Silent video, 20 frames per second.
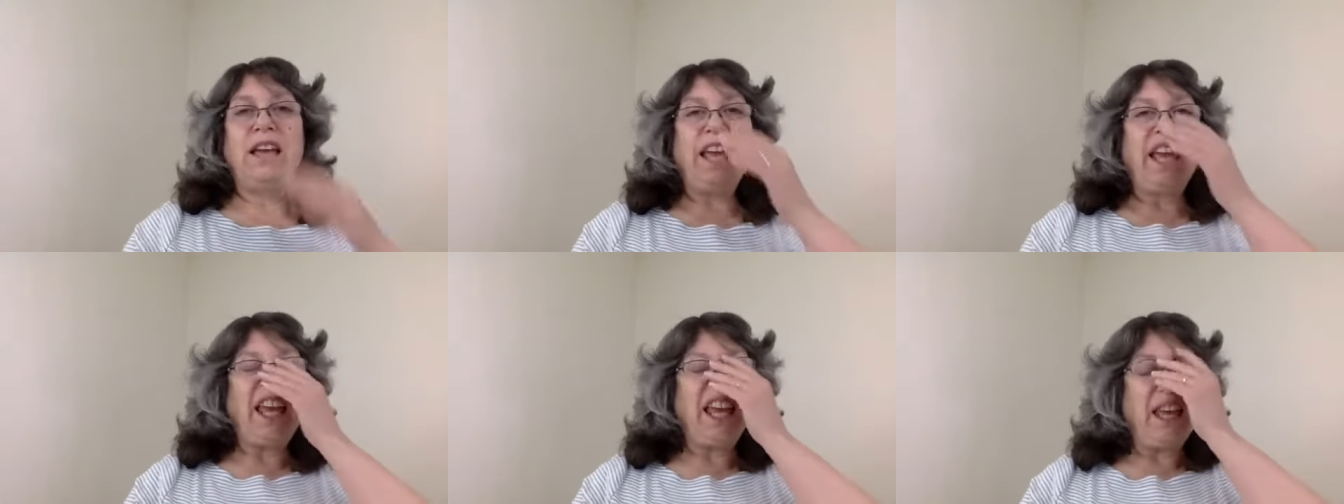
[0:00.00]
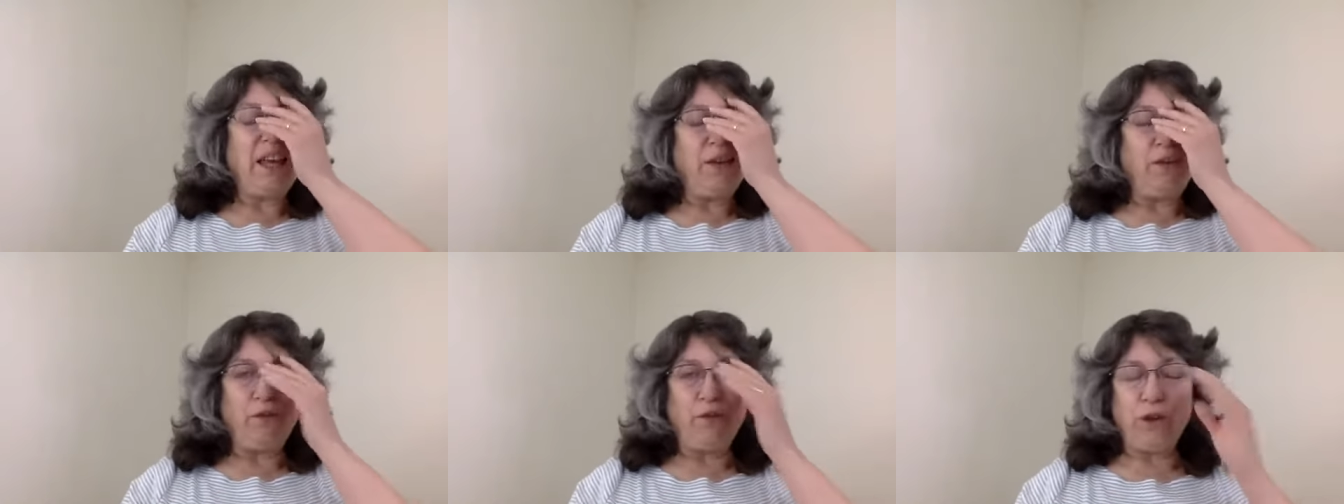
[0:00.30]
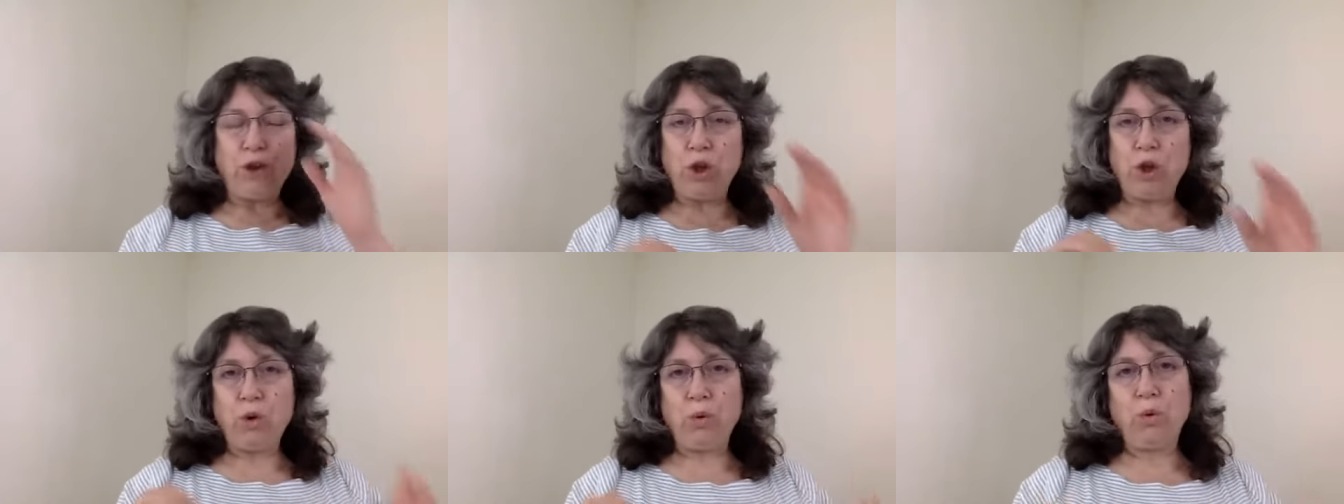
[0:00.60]
if
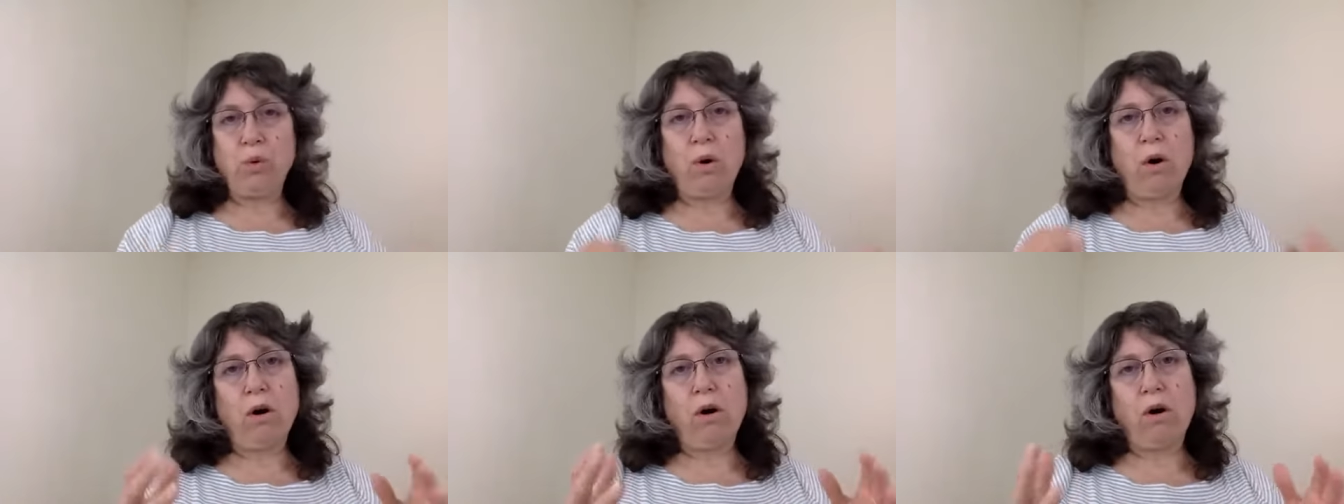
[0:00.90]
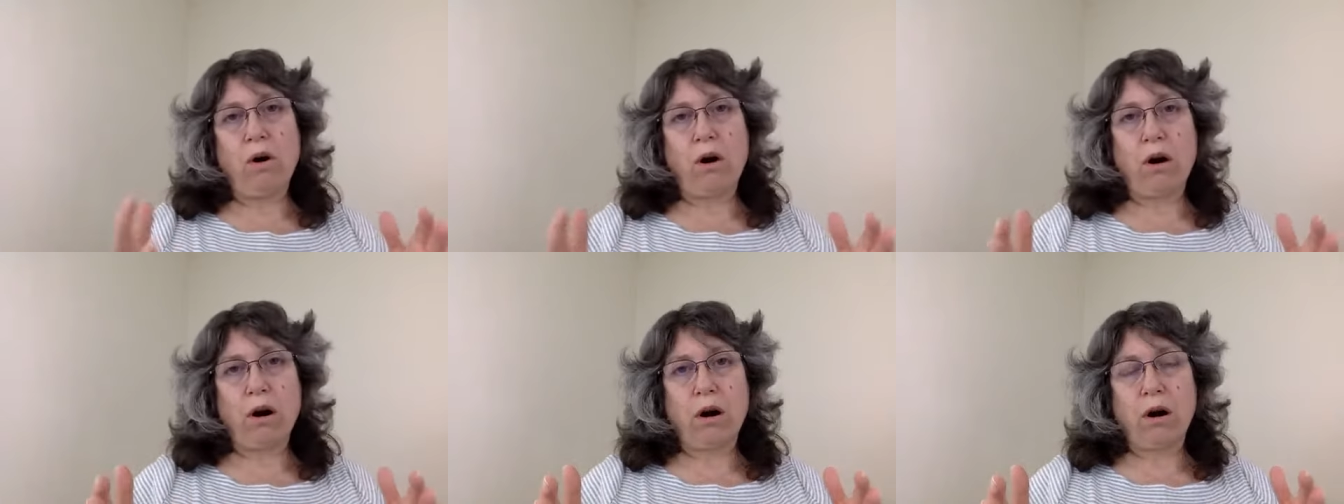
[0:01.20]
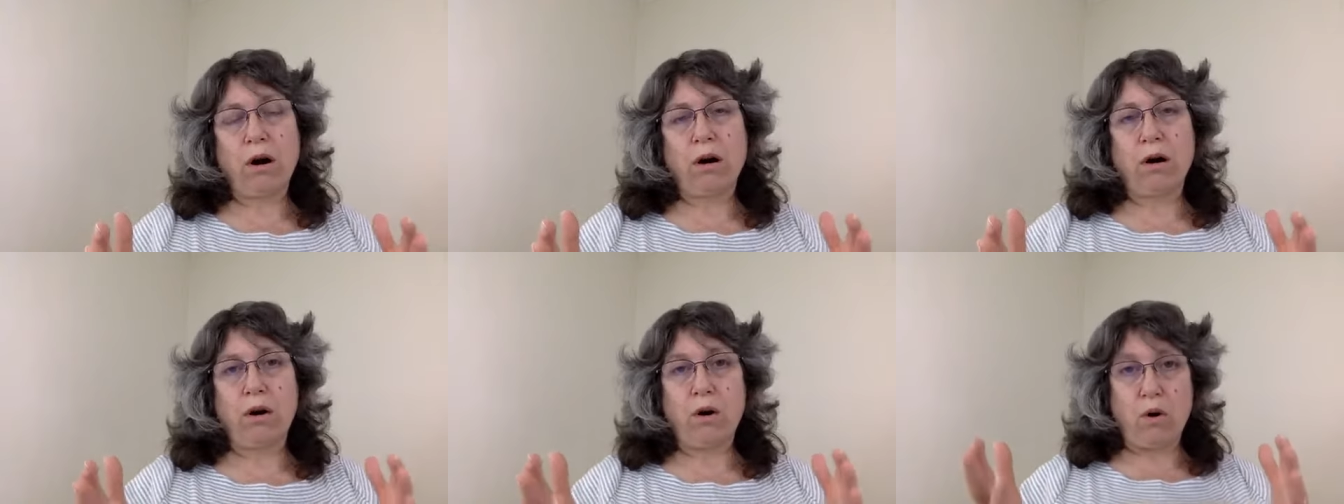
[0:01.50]
you
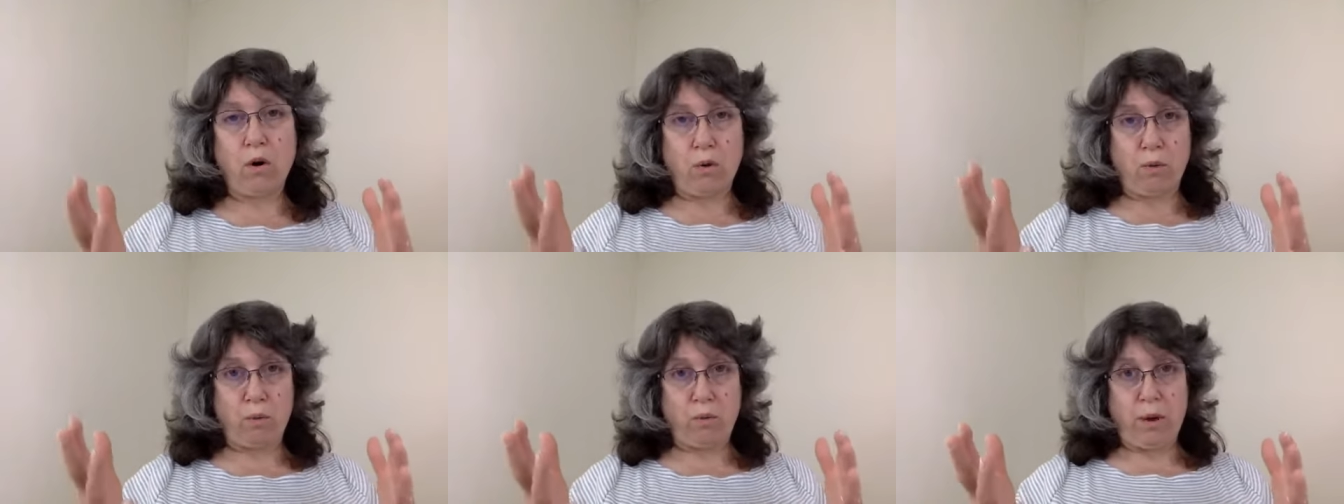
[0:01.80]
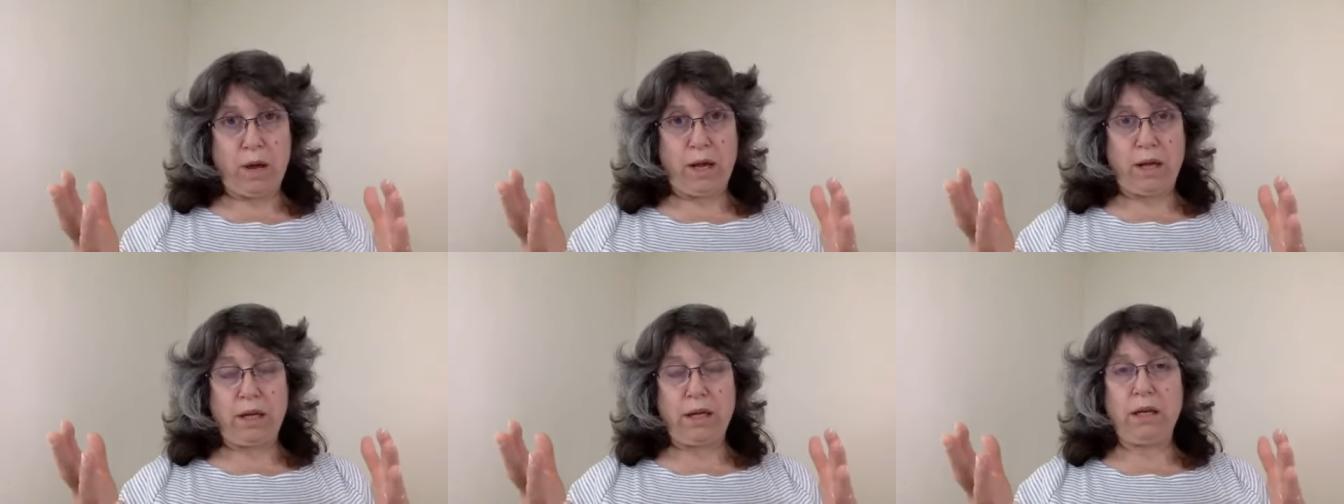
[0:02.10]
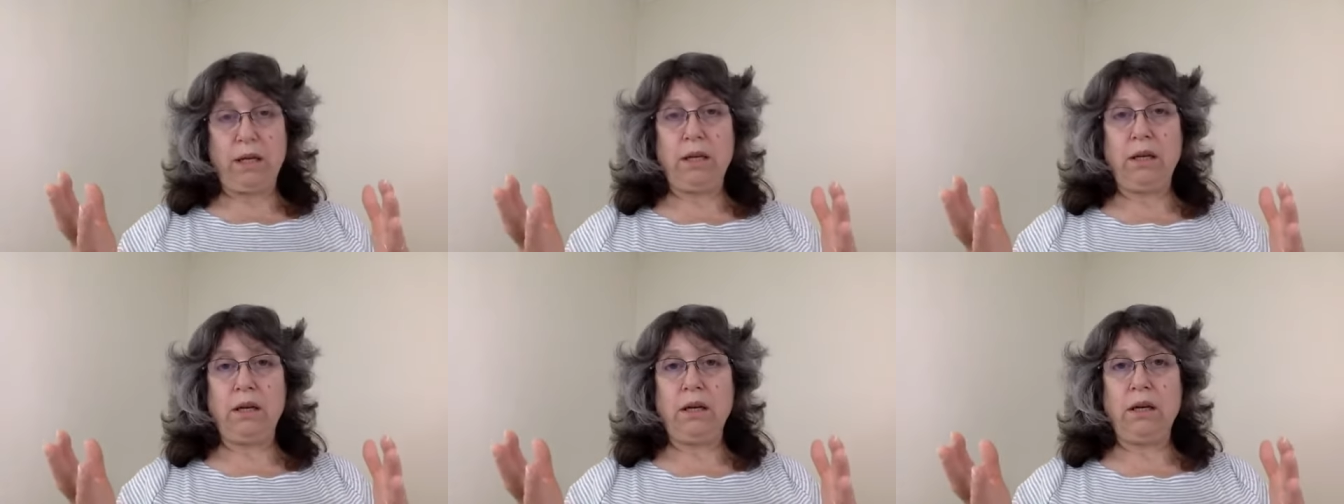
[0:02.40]
are
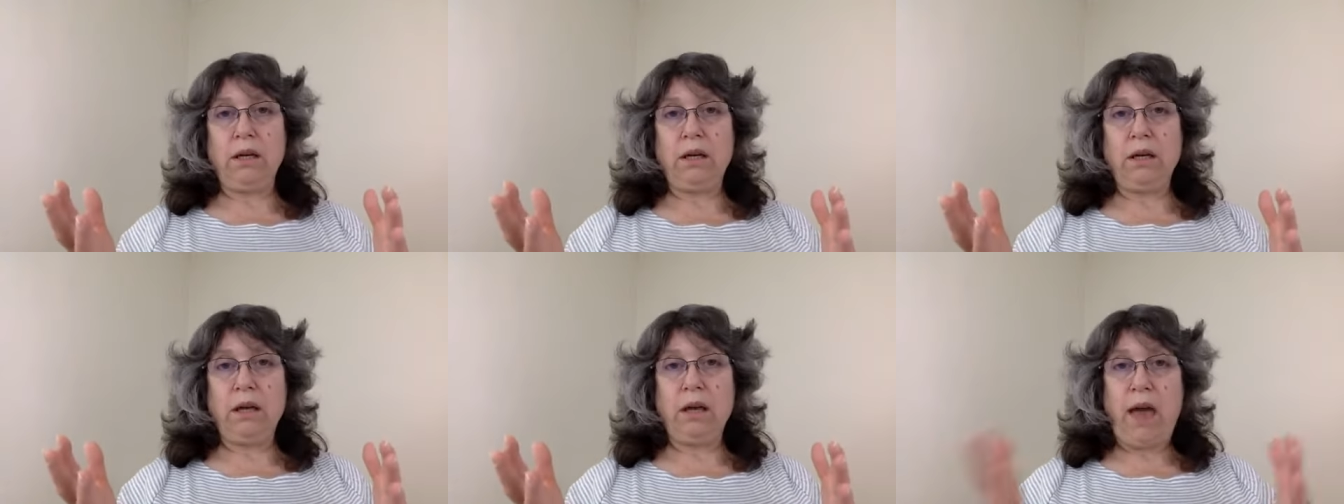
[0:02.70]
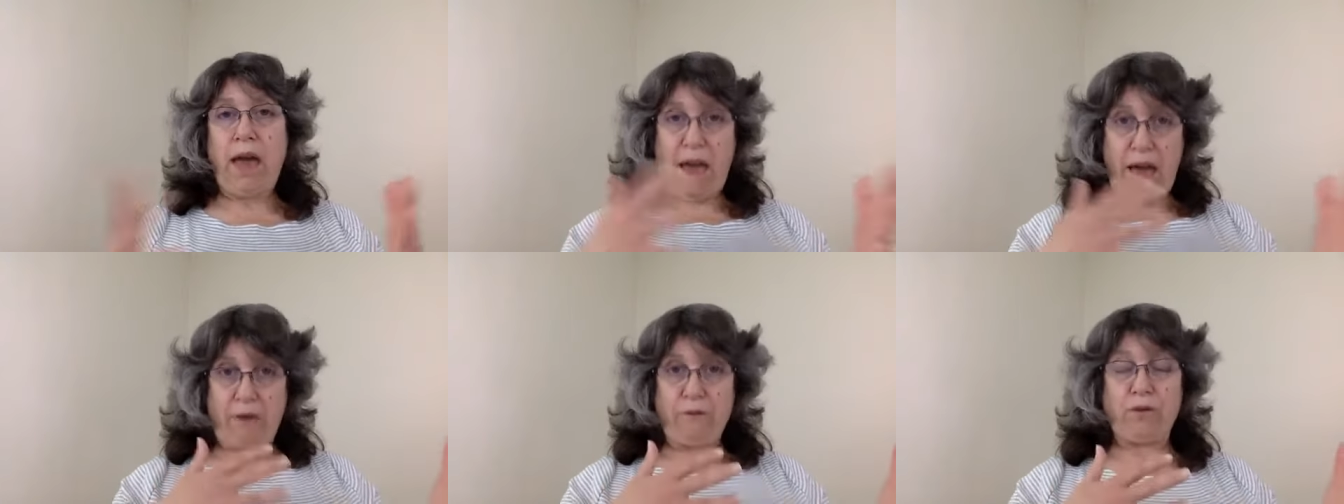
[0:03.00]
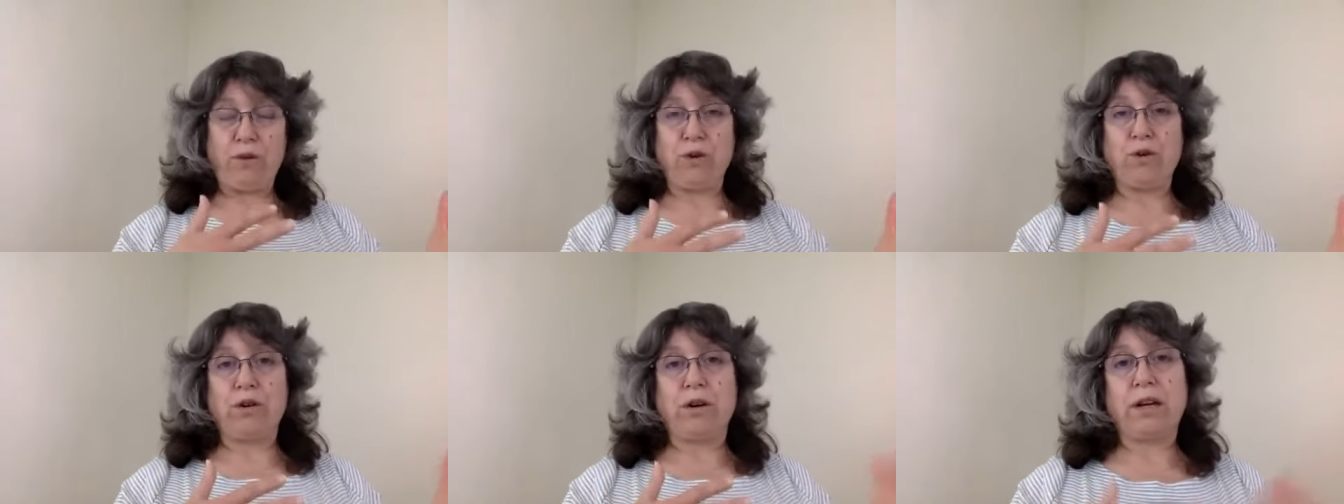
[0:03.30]
already have
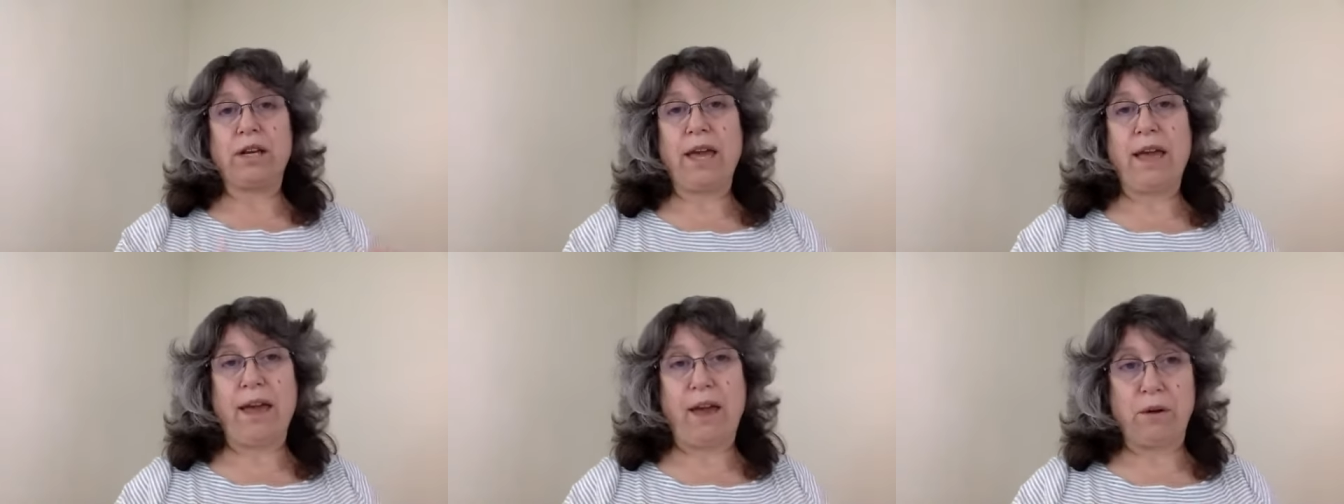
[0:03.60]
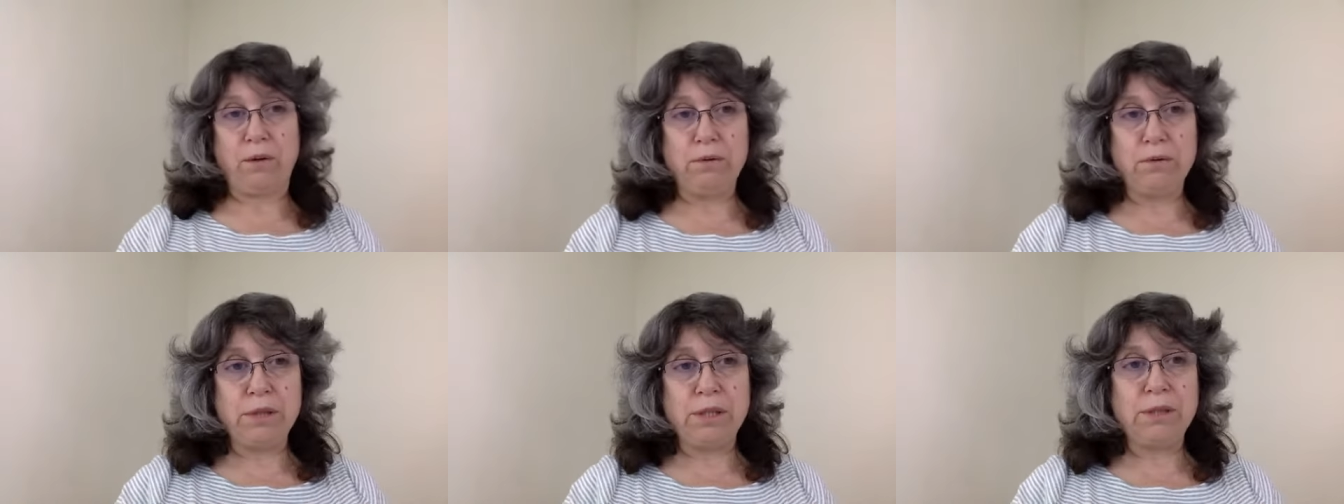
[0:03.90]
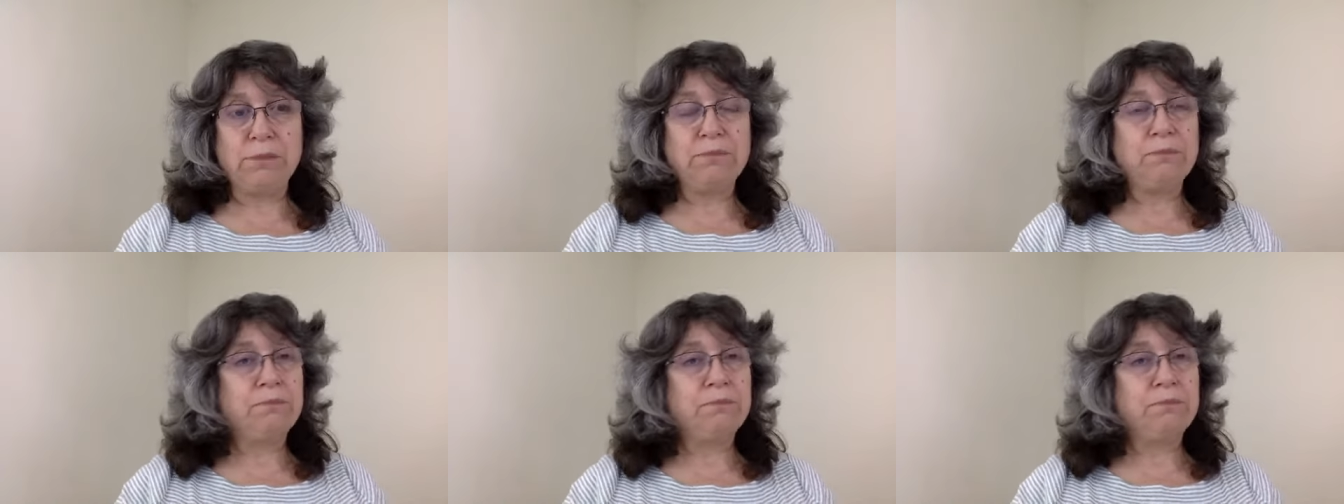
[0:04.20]
your account,